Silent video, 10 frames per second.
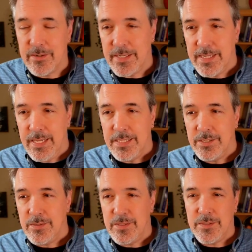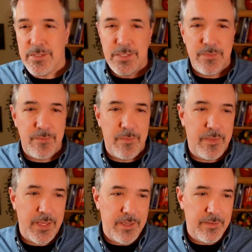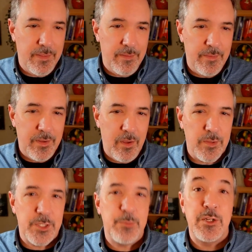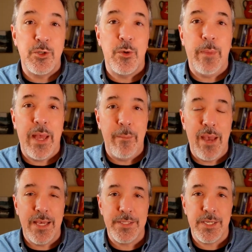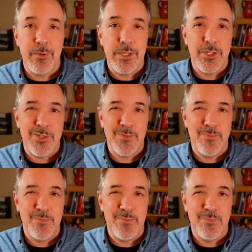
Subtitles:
and so there's this thing that called spiritual bypassing, which is